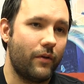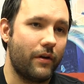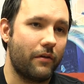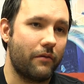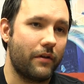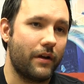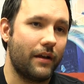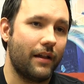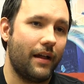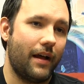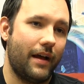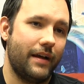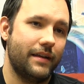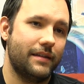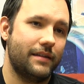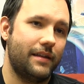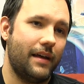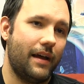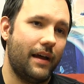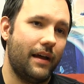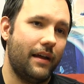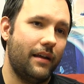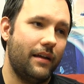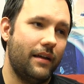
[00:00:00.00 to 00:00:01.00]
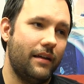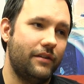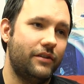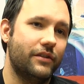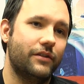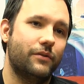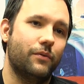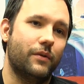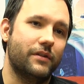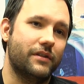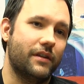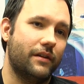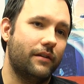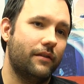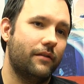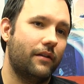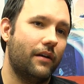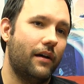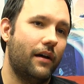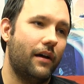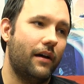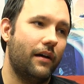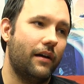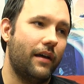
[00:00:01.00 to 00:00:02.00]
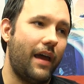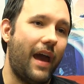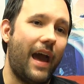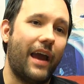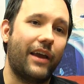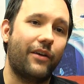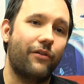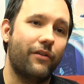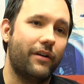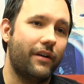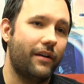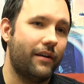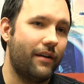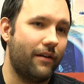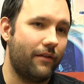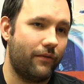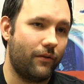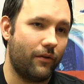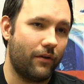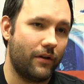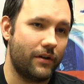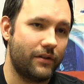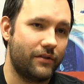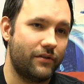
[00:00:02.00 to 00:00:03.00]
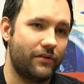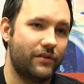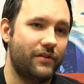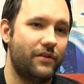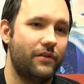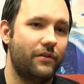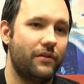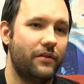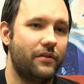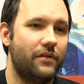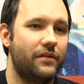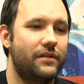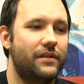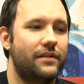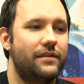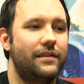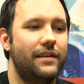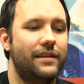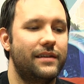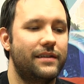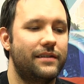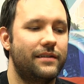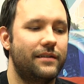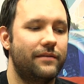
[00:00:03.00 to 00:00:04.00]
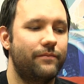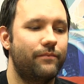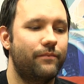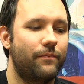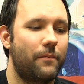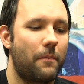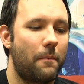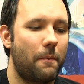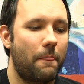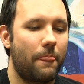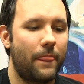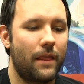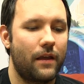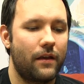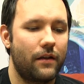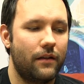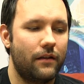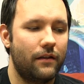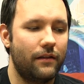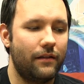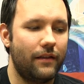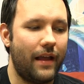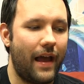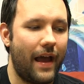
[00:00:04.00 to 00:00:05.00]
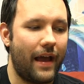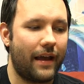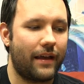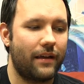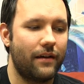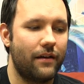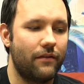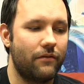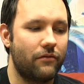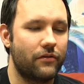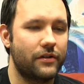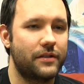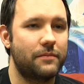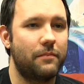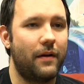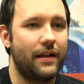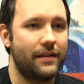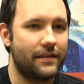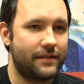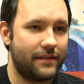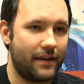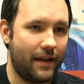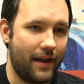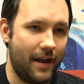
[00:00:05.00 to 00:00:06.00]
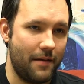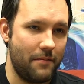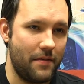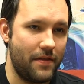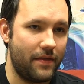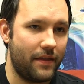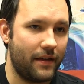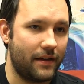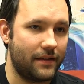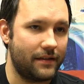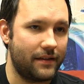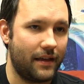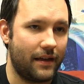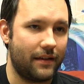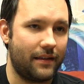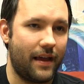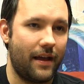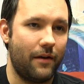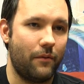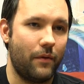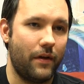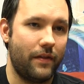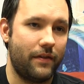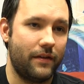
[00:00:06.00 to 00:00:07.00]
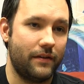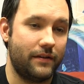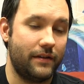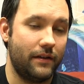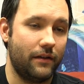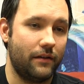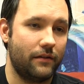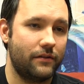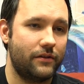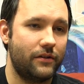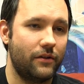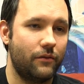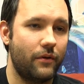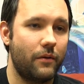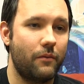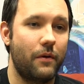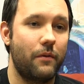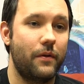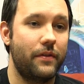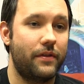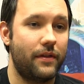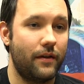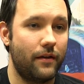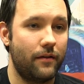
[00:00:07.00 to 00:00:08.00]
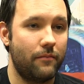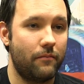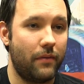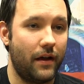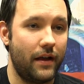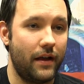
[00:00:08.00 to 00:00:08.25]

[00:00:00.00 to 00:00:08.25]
we realized that it just wasn't accurate enough for us. There was this lack of response time and things like that with the tilt. So we went with the